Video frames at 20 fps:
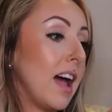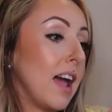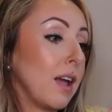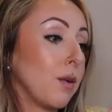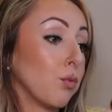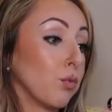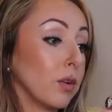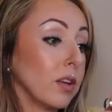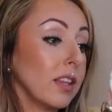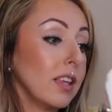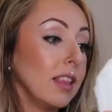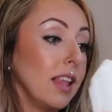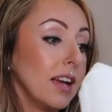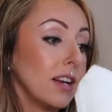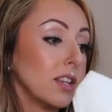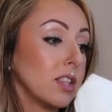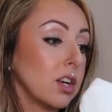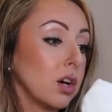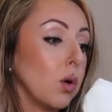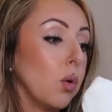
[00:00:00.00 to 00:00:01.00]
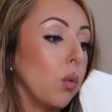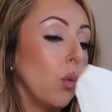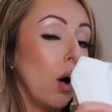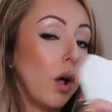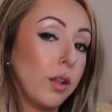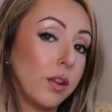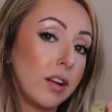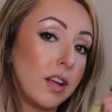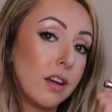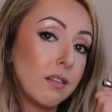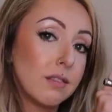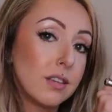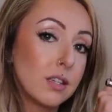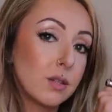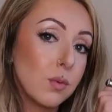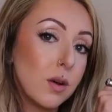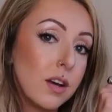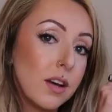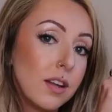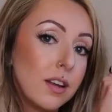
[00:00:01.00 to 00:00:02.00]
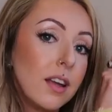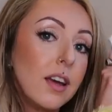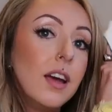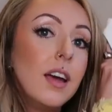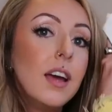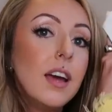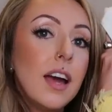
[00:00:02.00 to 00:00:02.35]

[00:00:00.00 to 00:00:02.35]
I really liked the quality of this one.